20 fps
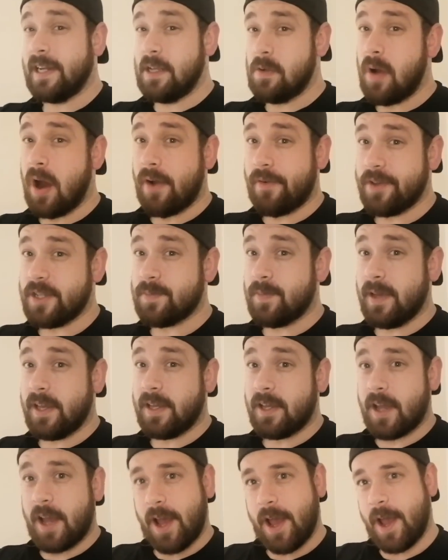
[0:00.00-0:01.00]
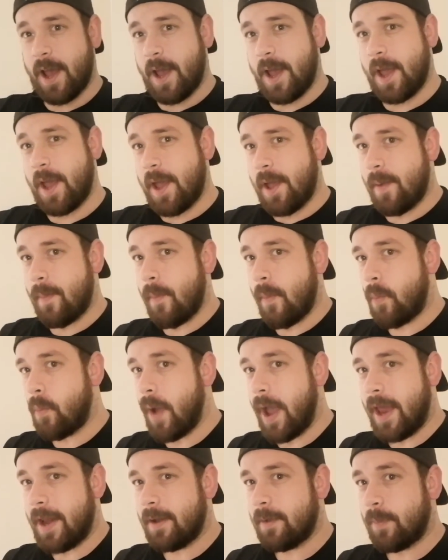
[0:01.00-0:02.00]
really worries me um,
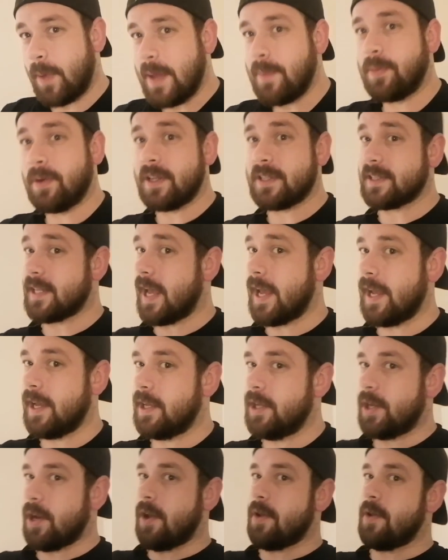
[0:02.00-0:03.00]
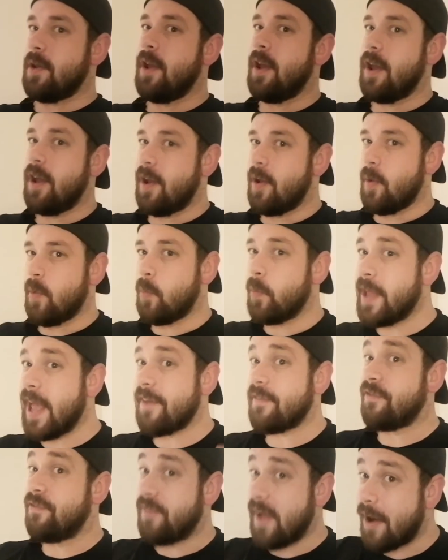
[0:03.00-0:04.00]
when people are saying, you know, we
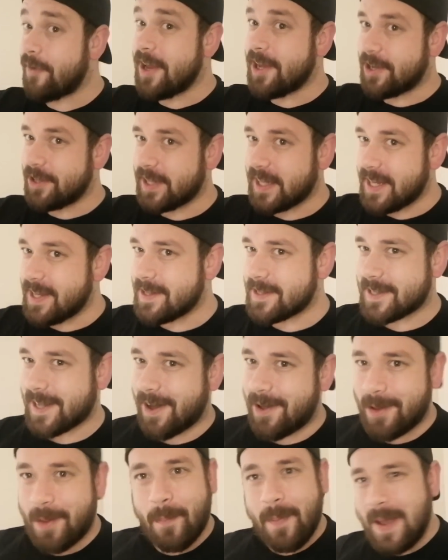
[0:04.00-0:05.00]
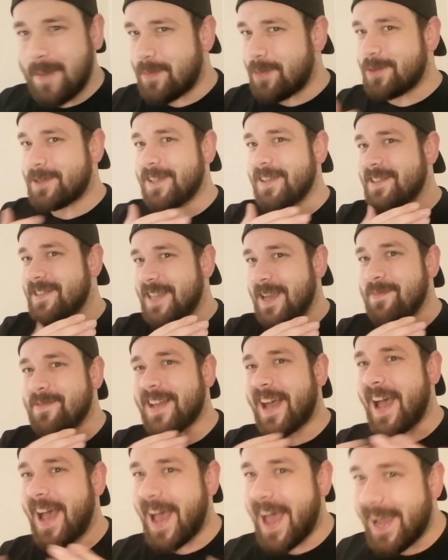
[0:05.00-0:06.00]
have very good intel. People just seem
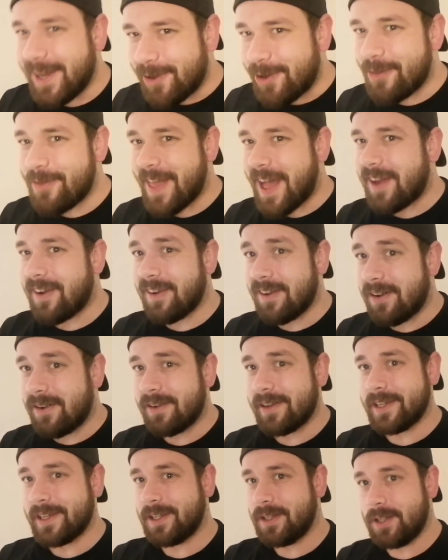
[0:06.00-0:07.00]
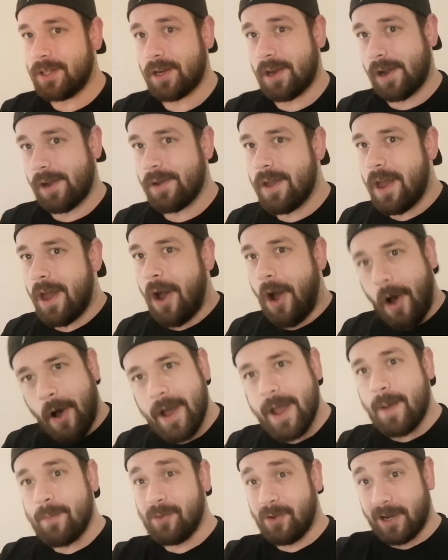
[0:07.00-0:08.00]
to hang on that line, you know.
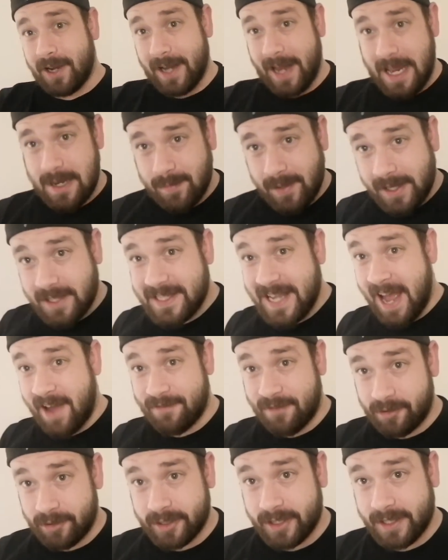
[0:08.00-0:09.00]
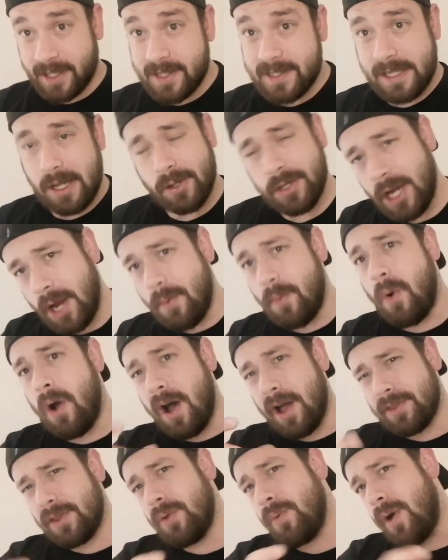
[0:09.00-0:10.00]
I am not claiming to have very good intel. You know
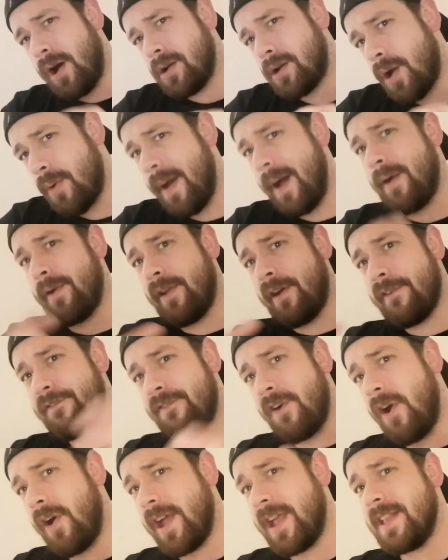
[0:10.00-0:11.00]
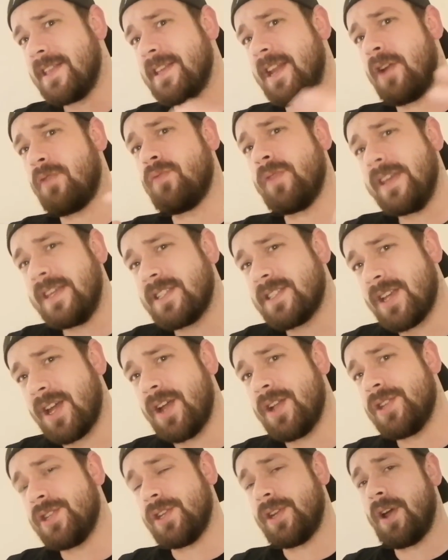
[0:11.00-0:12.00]
what I do? I go out and I find and I
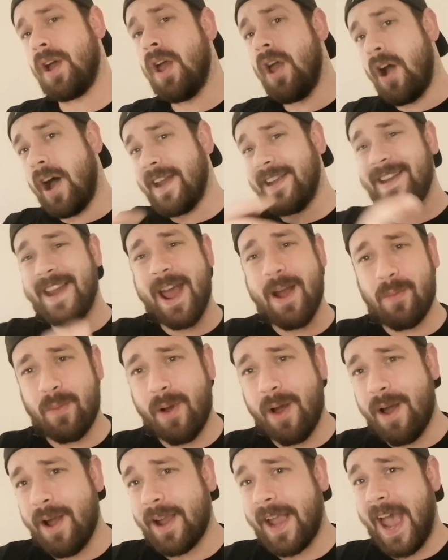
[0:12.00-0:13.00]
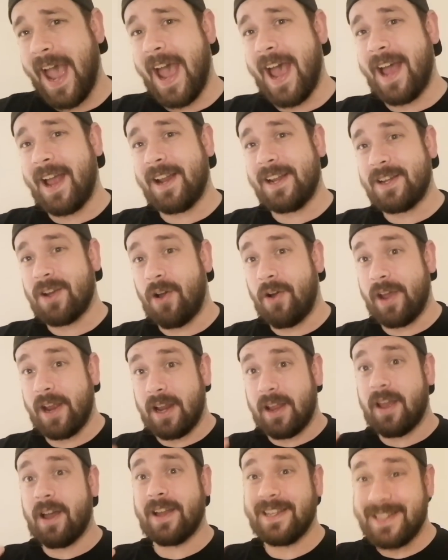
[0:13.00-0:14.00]
research and I network and
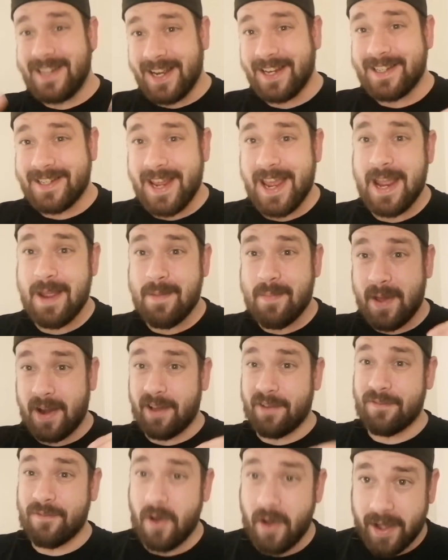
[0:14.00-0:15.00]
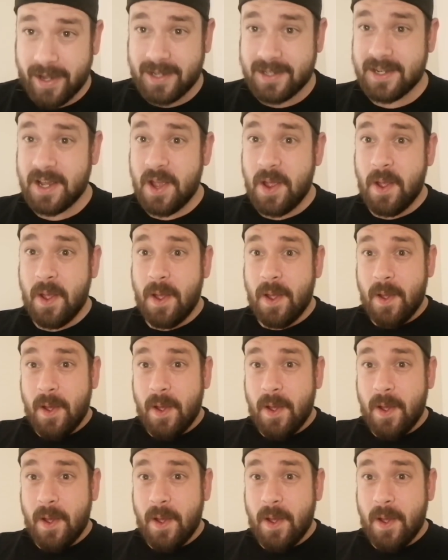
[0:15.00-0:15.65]
I, I dig deep and I find